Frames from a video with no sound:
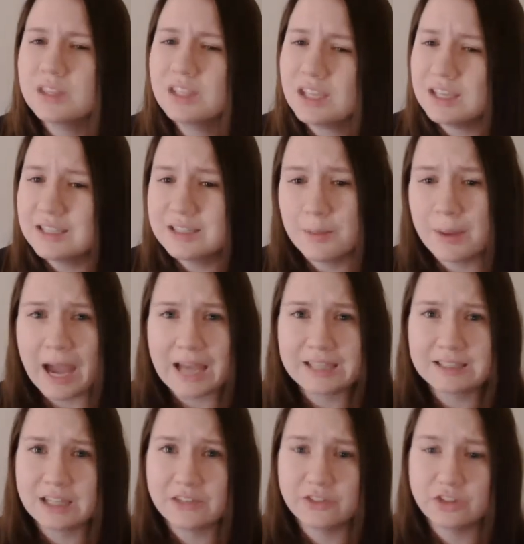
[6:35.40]
In the past
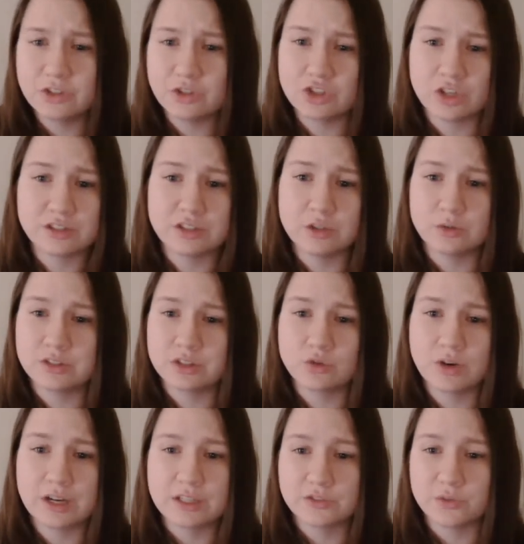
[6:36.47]
I've just used the
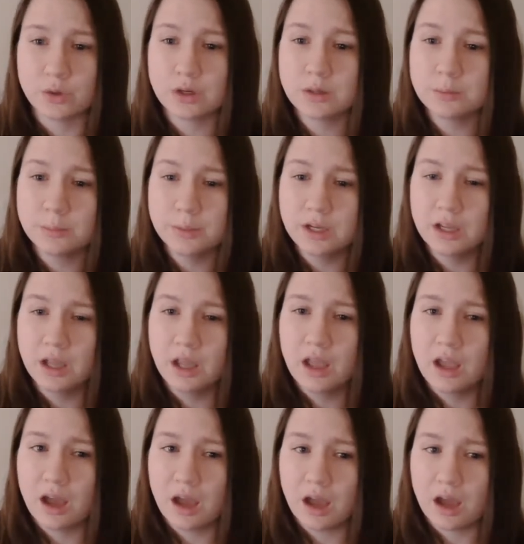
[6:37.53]
transform,
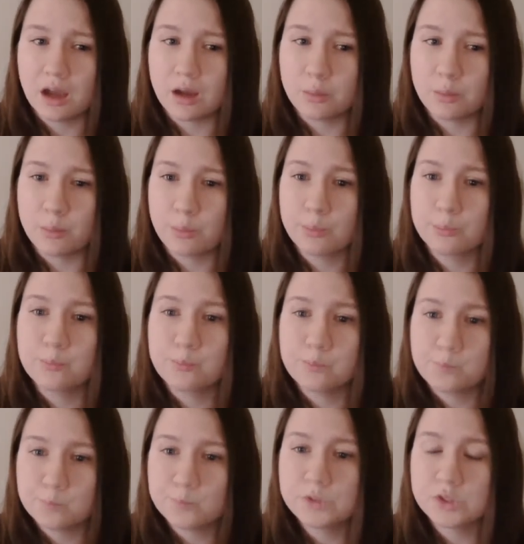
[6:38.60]

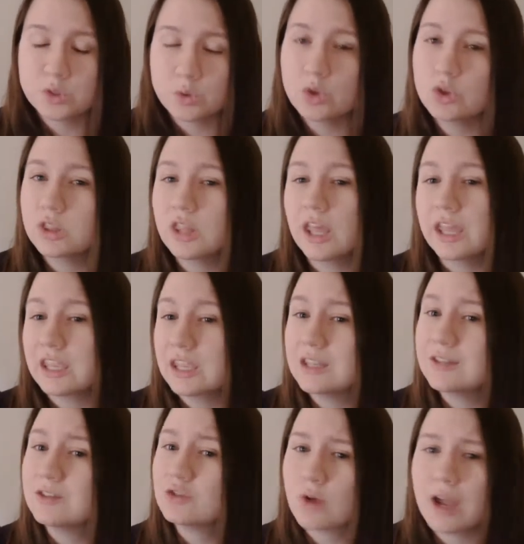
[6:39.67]
so like
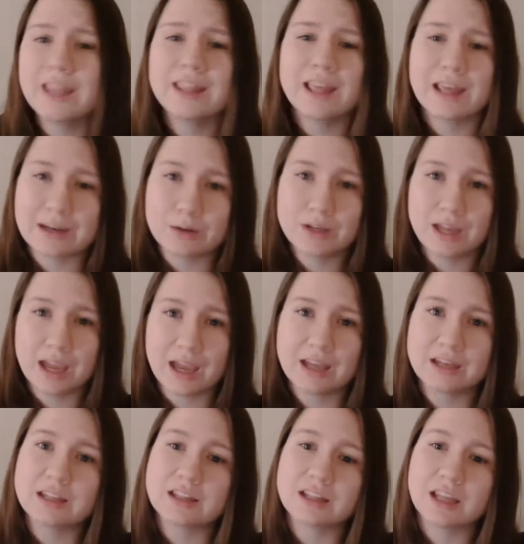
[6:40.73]
trying that out again
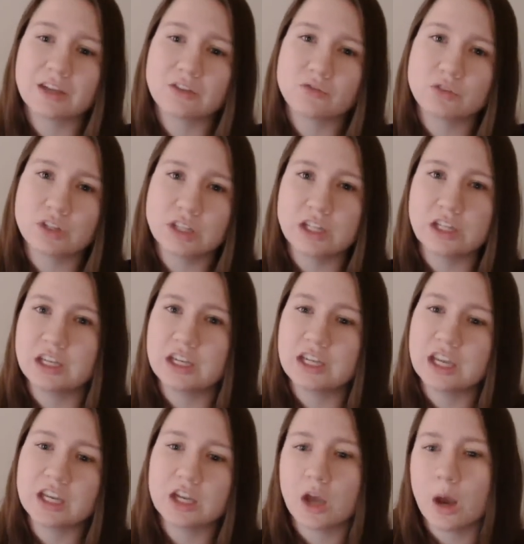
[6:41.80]
and like really
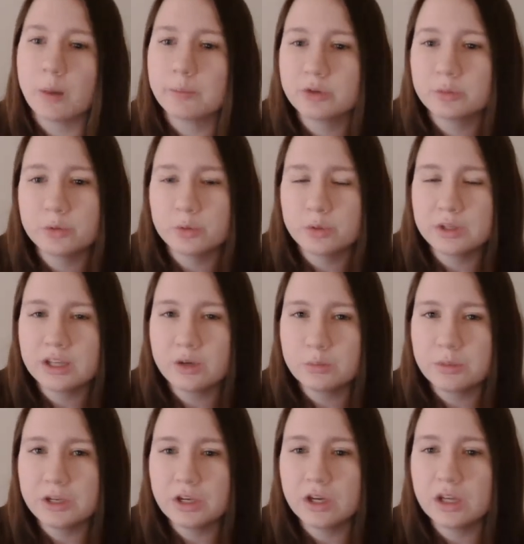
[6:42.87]
getting comfortable with it would
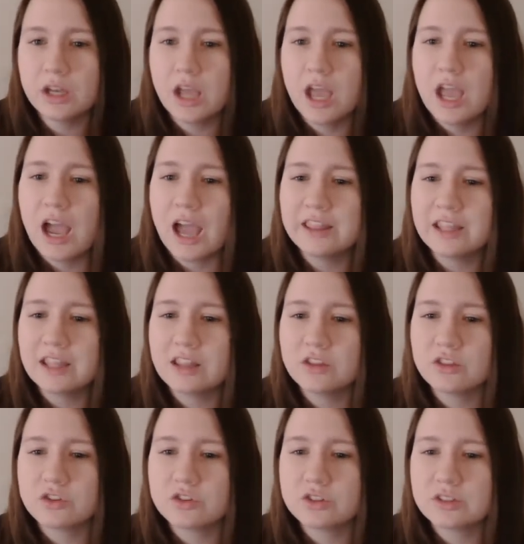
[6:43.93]
be good. I think that
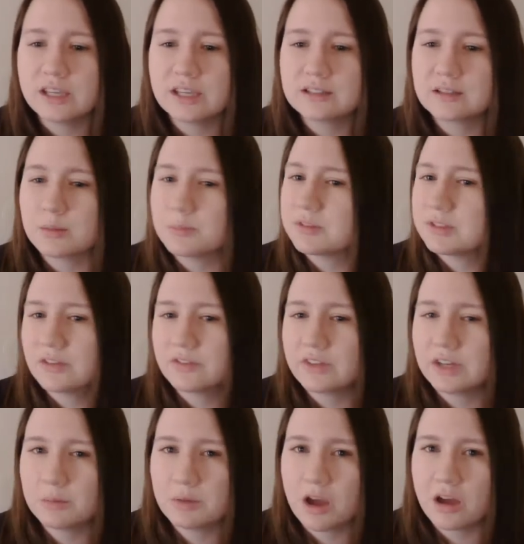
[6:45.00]
there's like some stuff that
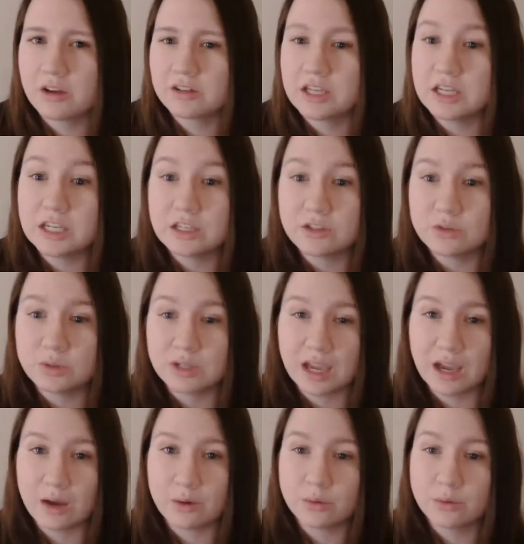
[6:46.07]
I'm not taking into
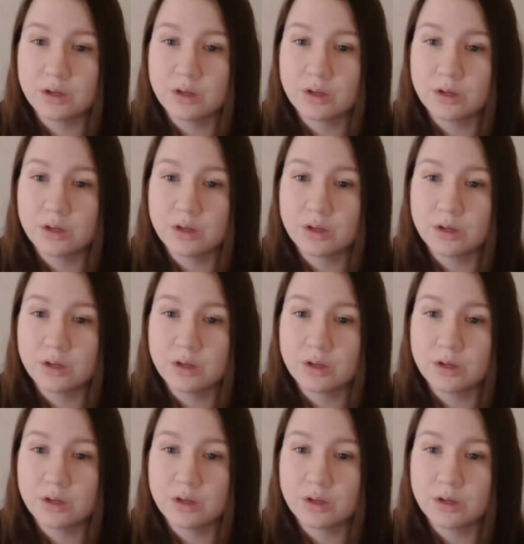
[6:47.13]
account,